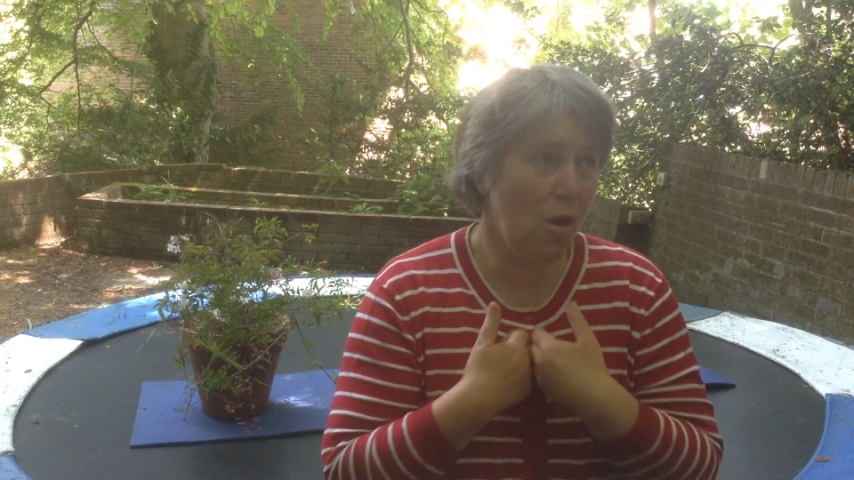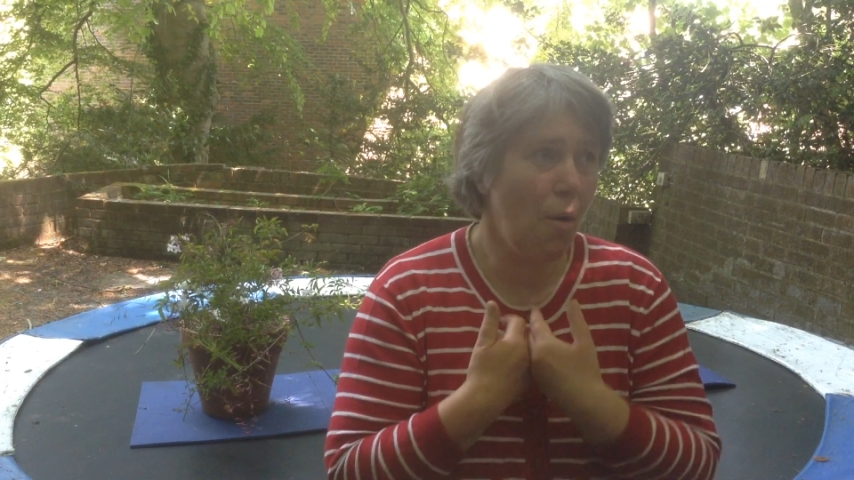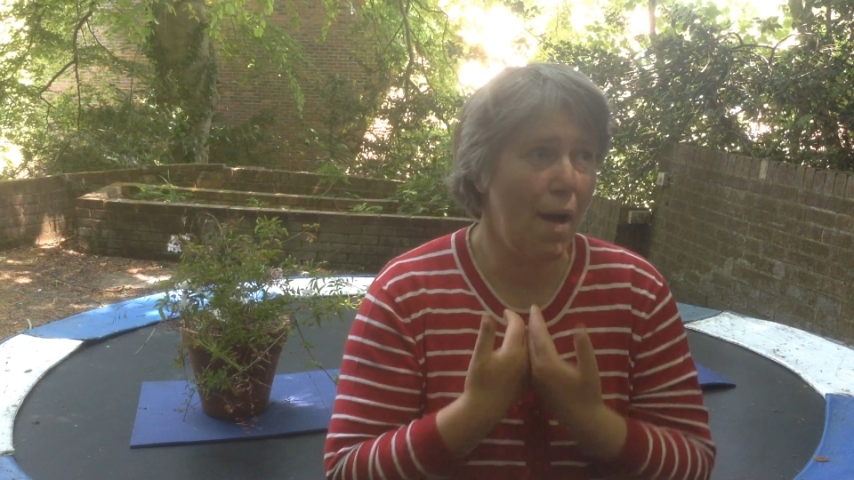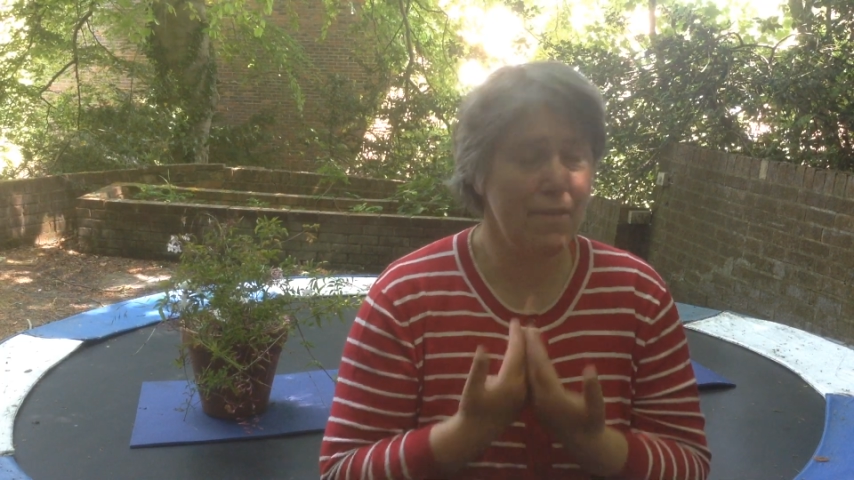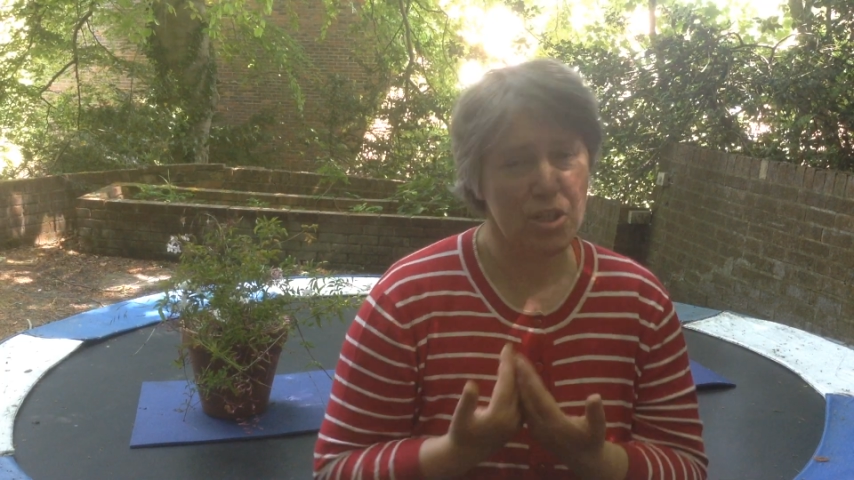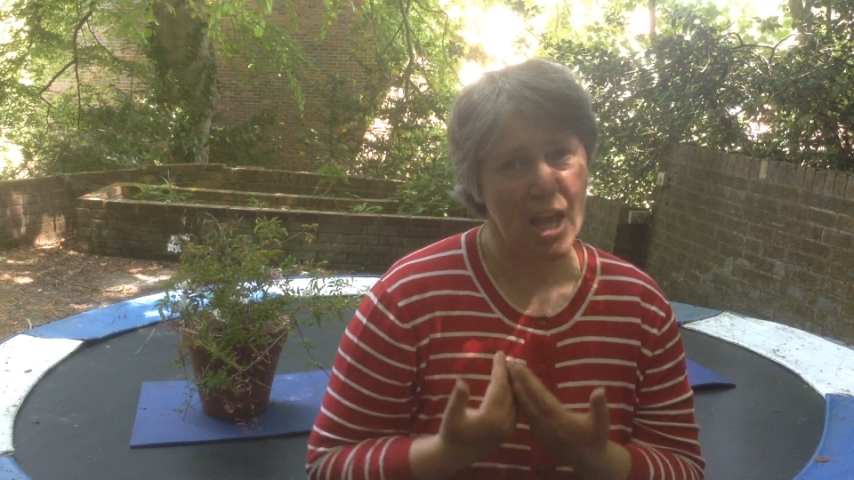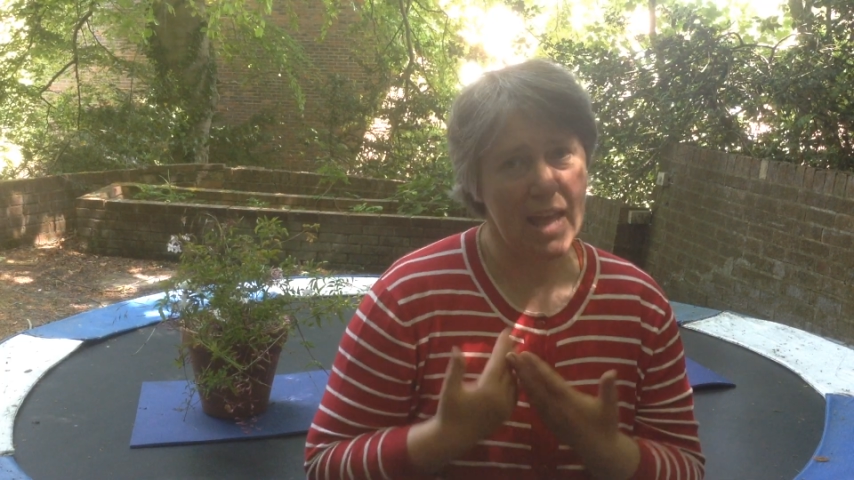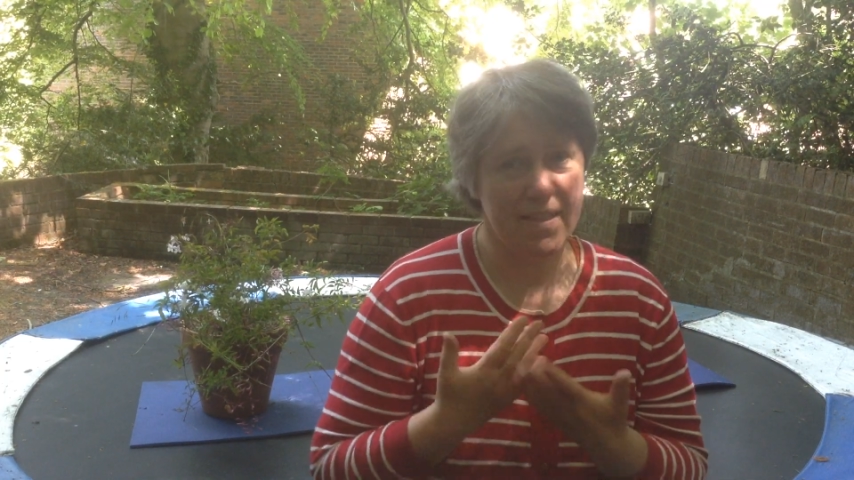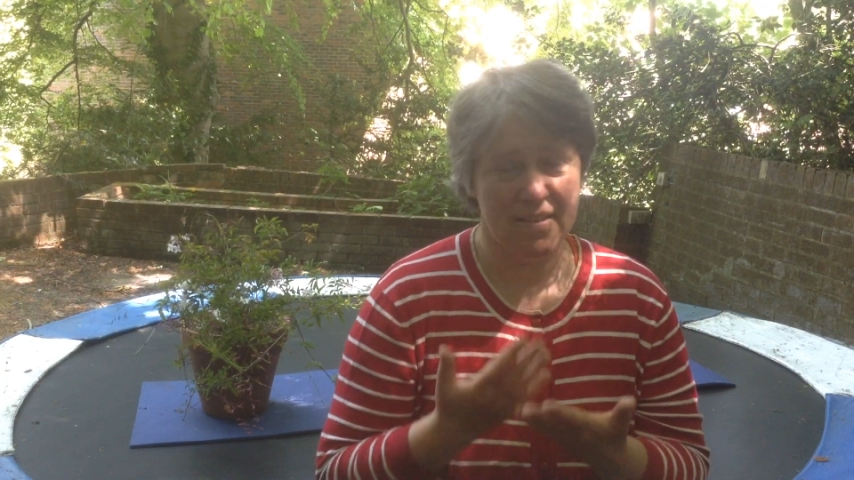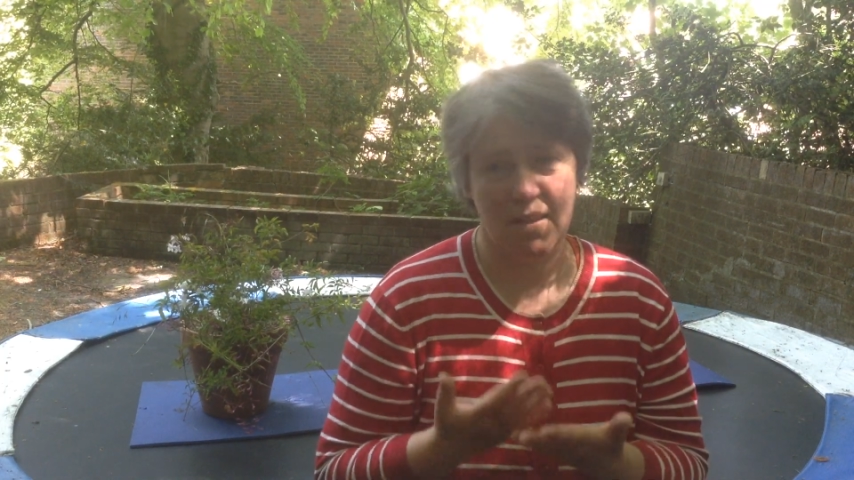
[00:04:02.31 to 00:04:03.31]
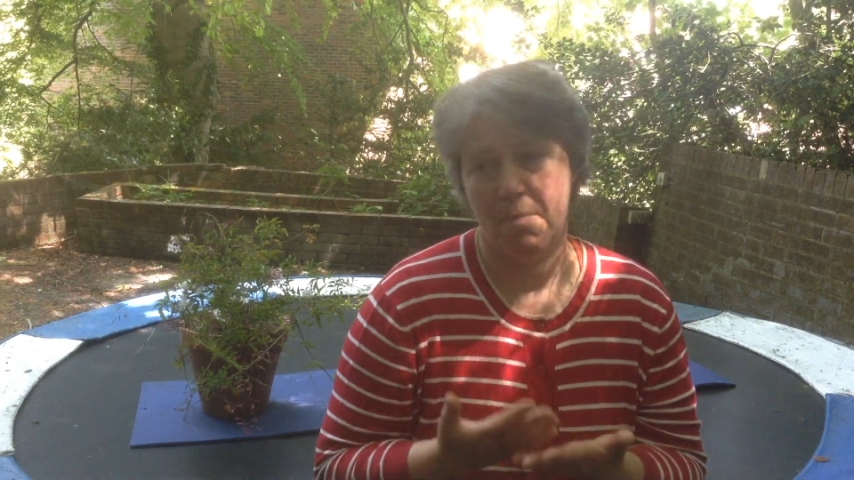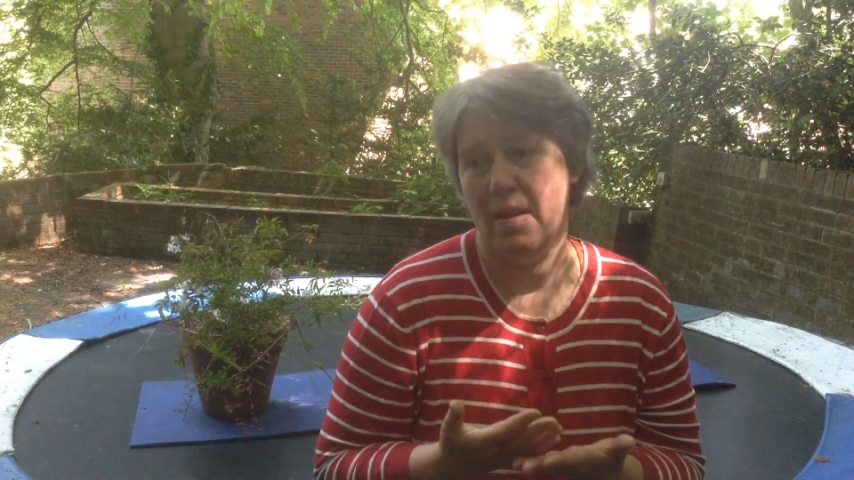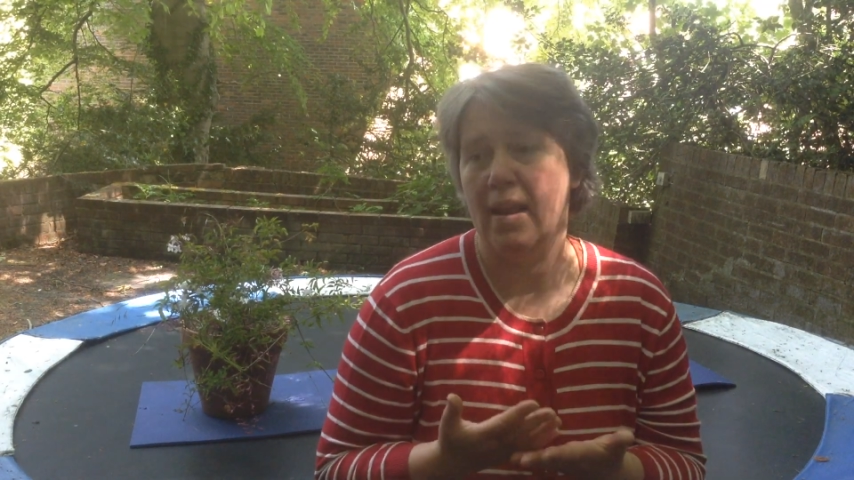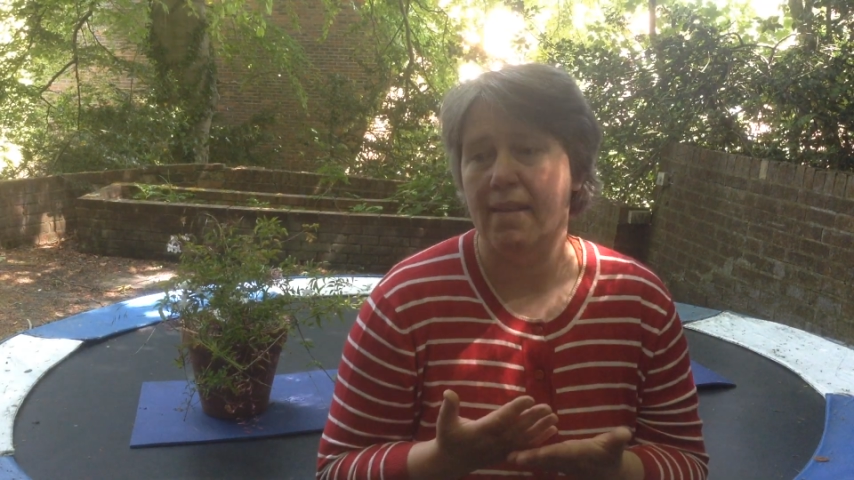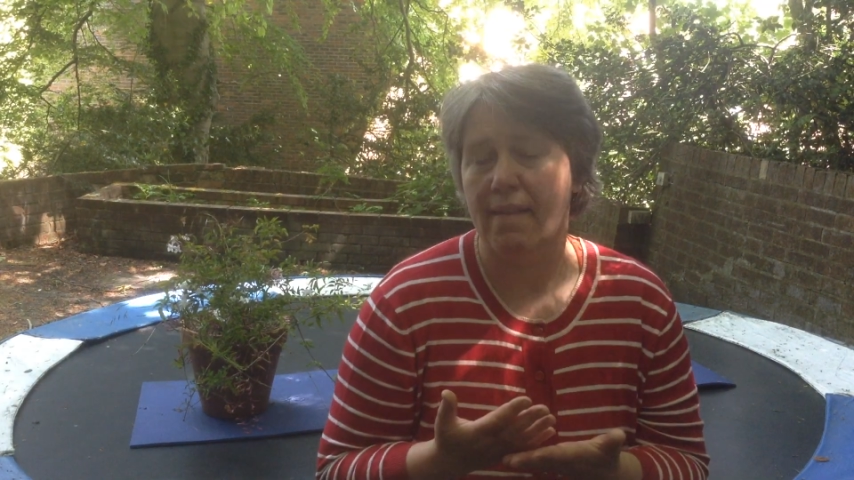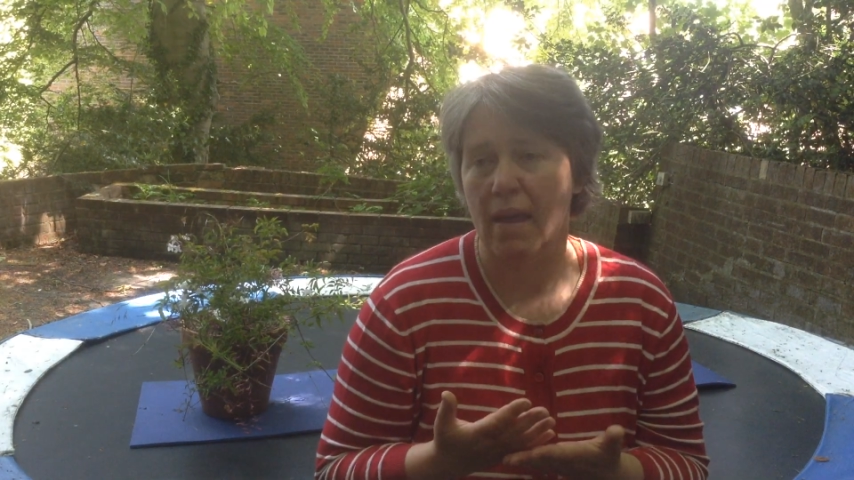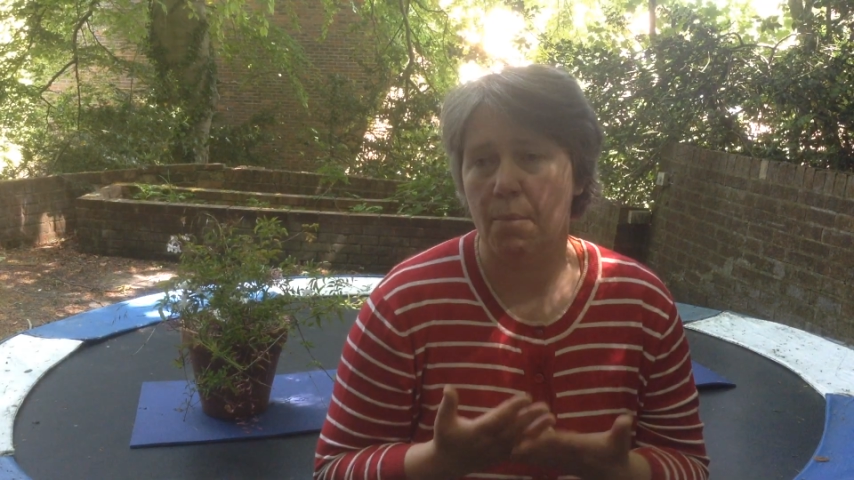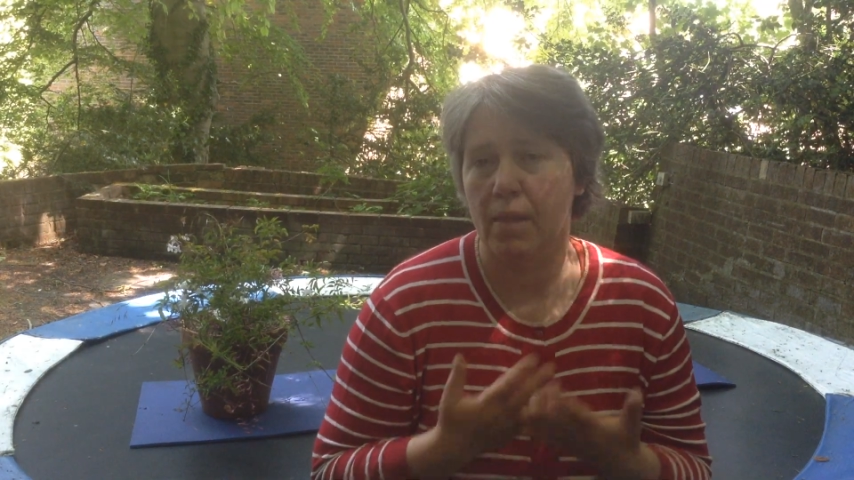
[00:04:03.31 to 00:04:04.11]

oh, I wish I had this ability.